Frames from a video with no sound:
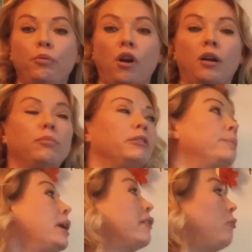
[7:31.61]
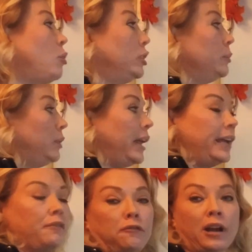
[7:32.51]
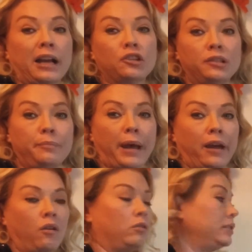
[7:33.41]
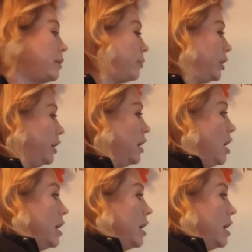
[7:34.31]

problem of multiplying a fraction by a whole number.